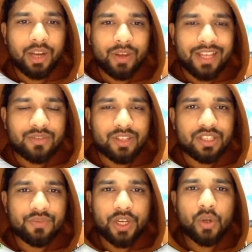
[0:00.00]
Hello guys, so in
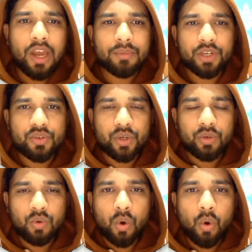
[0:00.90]
this video I'm going to show
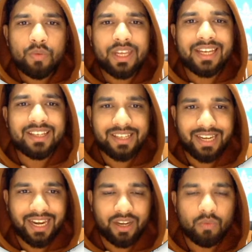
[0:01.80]
you how we can
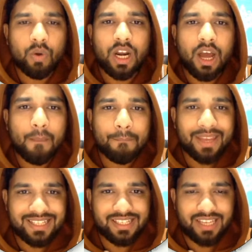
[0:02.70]
create one
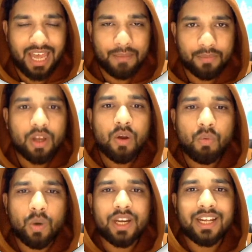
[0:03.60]
amazing app,
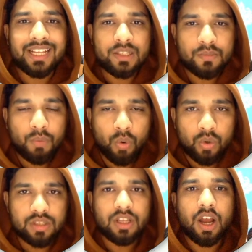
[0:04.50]
one
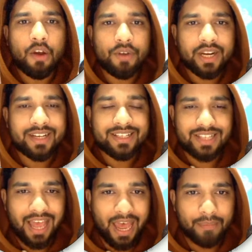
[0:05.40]
sports awareness
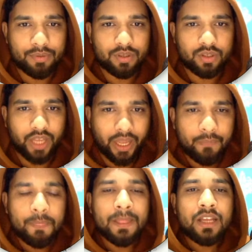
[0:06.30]
app. Okay,
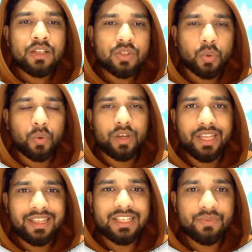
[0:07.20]
so
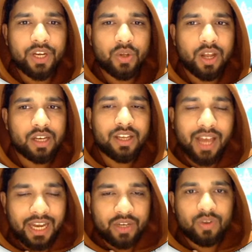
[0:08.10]
in this video I'll
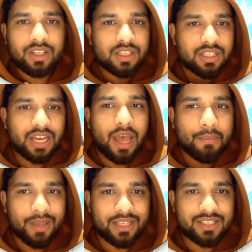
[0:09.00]
guide you a
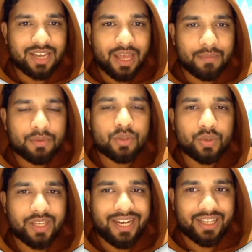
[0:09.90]
step by step to
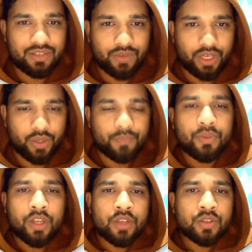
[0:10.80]
create this video.
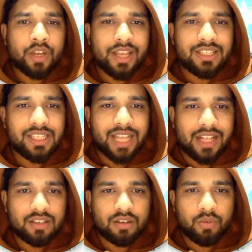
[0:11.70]
So you can see
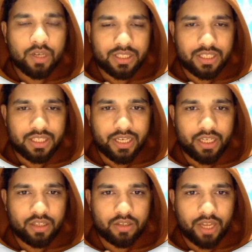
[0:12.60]
that's our first
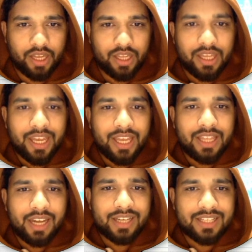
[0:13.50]
screen. Okay, in
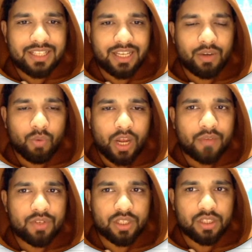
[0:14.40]
that screen what
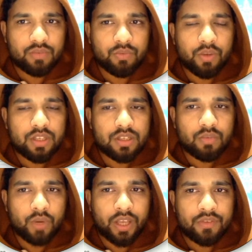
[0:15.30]
I've done first
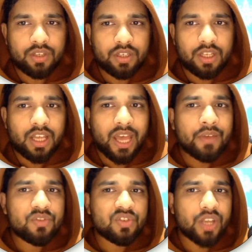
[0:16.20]
what I've done
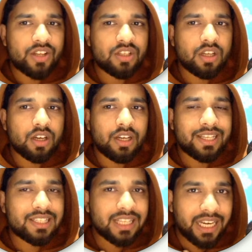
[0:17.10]
I've changed the
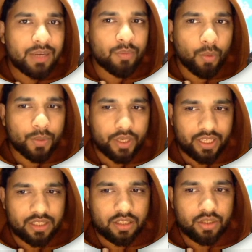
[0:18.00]
screen
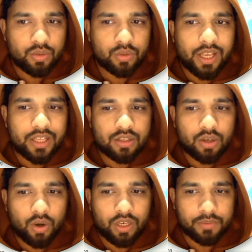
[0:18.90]
properties to the
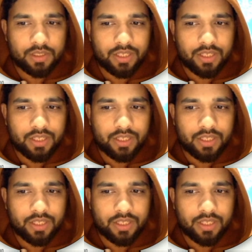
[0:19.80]
scroll level.